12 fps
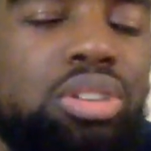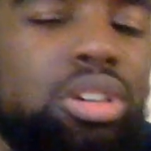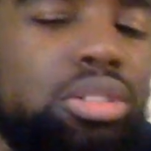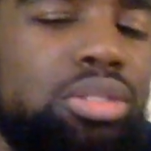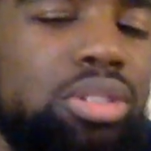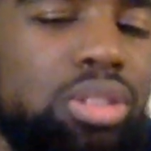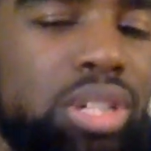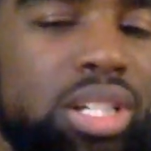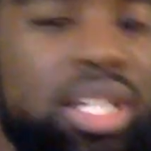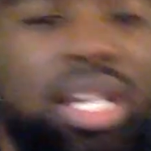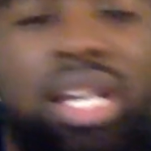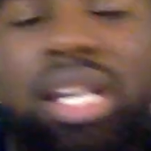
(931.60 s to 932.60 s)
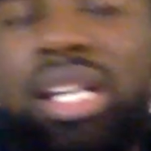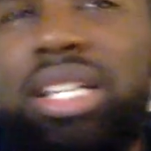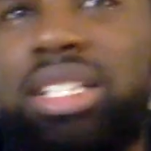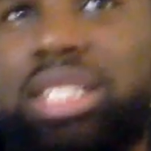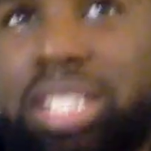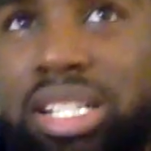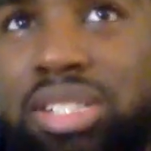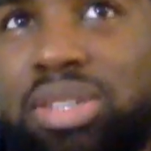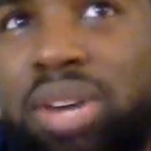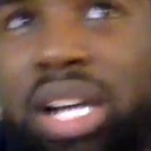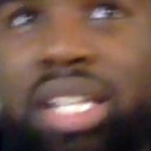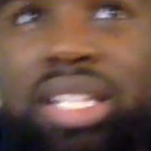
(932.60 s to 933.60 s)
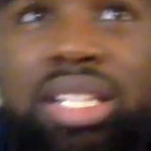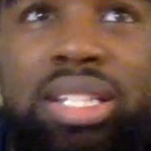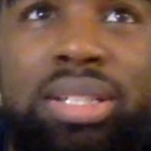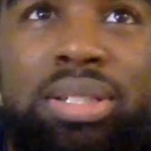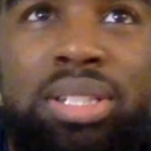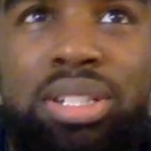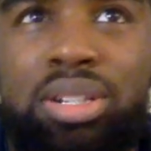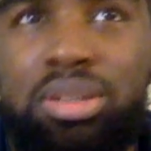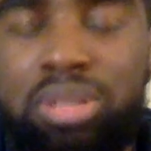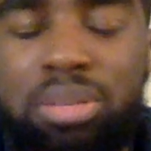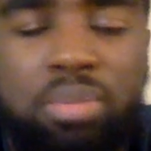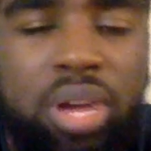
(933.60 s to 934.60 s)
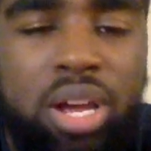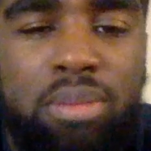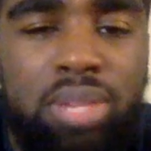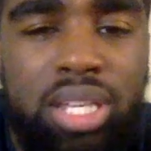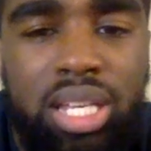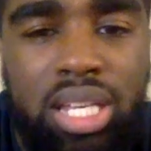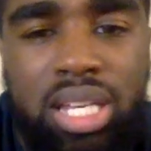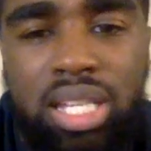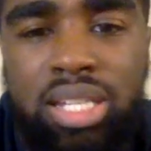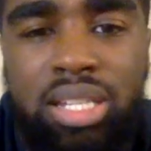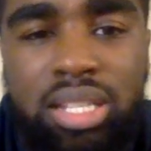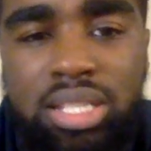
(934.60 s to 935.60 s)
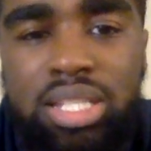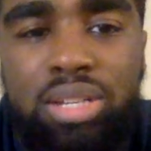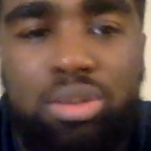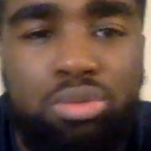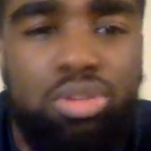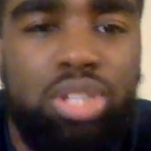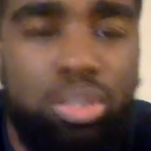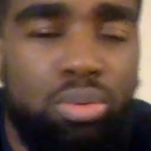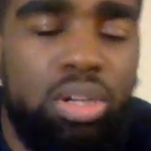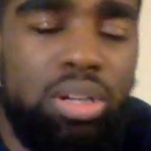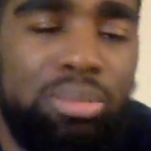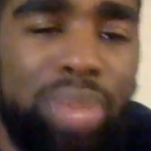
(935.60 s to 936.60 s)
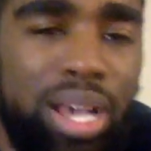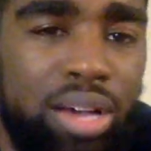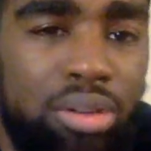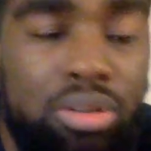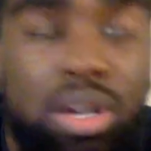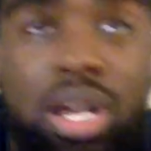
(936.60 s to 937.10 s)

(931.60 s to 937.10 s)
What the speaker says: York, just so I can compare them again and see who really won the battle.